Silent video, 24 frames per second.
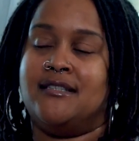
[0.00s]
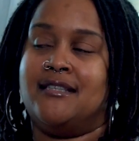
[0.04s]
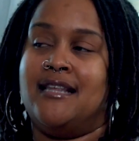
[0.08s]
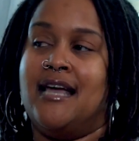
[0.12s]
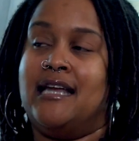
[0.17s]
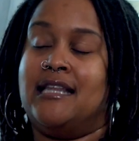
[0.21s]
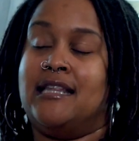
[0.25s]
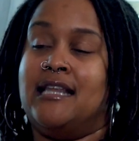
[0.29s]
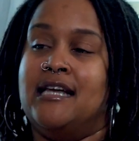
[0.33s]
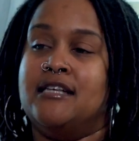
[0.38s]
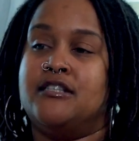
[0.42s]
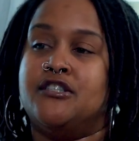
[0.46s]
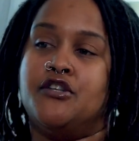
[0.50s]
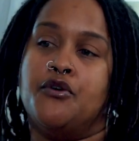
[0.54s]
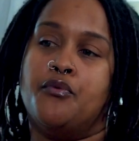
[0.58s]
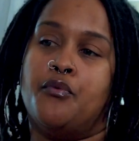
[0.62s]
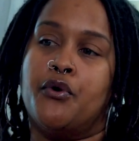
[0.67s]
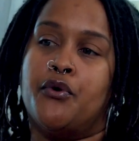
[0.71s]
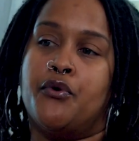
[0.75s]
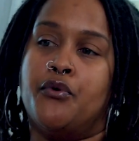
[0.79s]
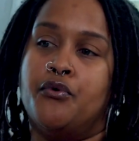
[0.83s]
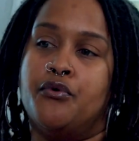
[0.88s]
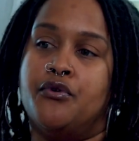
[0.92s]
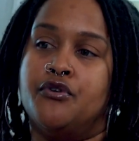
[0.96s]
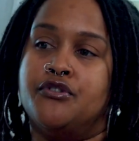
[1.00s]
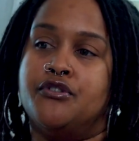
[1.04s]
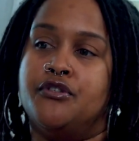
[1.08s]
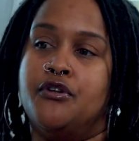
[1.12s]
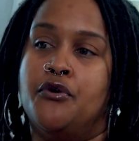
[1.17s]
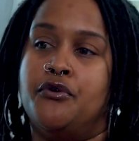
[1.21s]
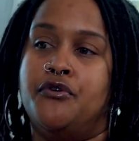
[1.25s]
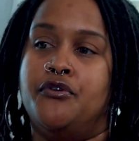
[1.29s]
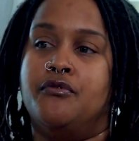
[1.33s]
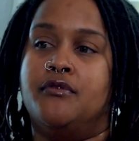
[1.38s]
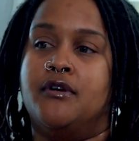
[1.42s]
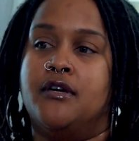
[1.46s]
that lets the recruiters
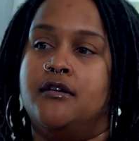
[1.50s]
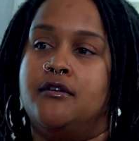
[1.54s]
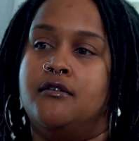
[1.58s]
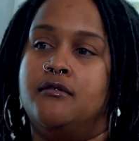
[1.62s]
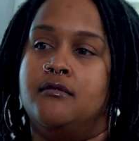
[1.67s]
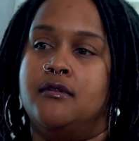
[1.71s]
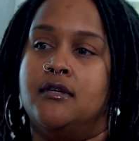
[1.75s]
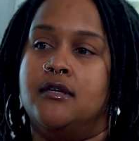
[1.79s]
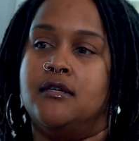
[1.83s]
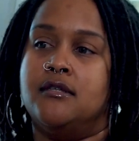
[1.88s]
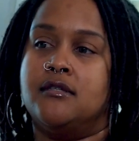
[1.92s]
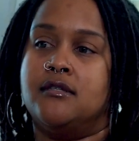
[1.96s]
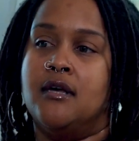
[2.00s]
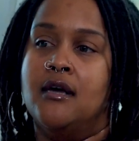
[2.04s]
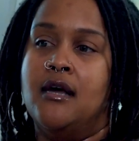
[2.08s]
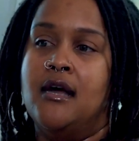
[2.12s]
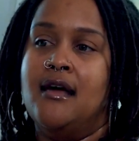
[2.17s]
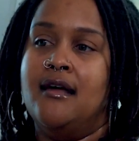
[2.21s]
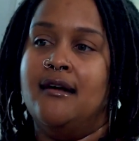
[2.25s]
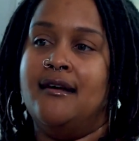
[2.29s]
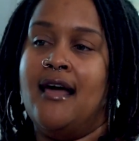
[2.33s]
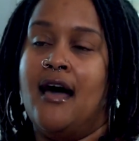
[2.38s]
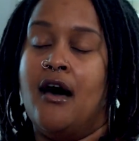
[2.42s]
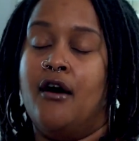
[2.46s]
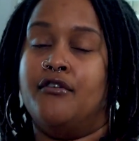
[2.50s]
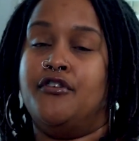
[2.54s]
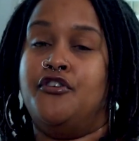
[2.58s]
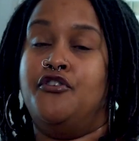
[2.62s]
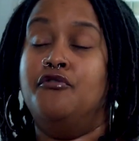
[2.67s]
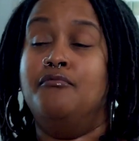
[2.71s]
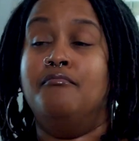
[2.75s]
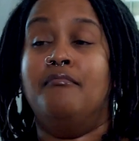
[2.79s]
know you can do this. Mm-hmm. Now, you